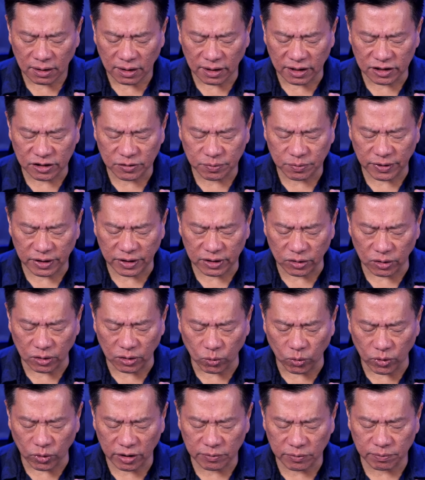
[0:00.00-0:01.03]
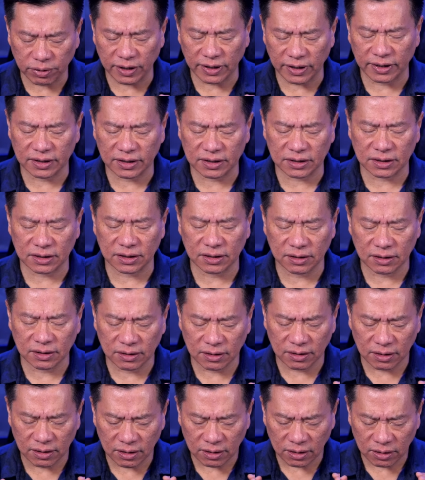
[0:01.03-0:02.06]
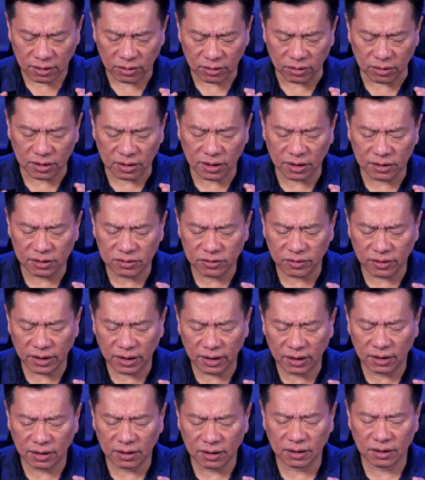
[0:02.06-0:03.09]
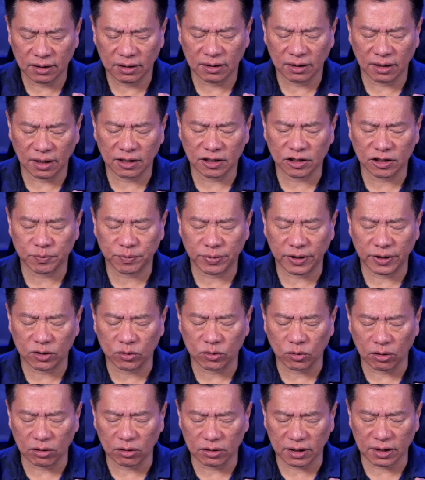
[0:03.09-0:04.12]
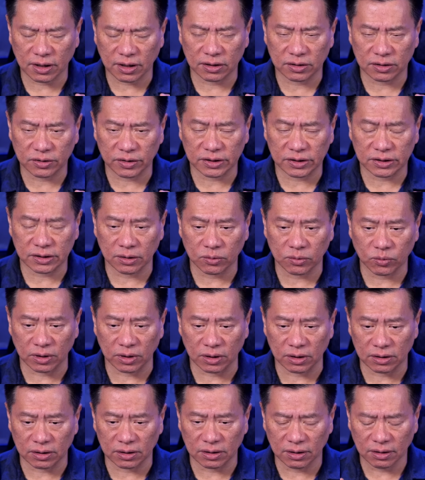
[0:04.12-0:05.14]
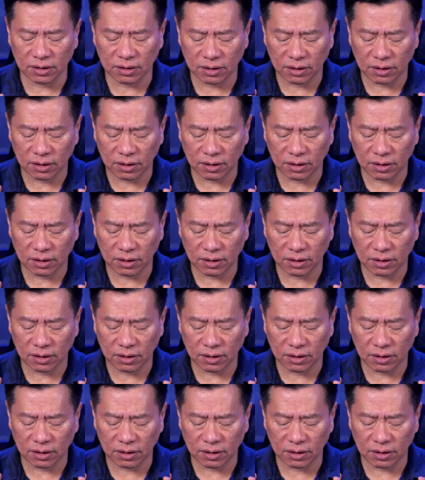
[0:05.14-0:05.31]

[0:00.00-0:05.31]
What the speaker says: Let it spread to your workplace, your country. Let it spread to all the countries in the world.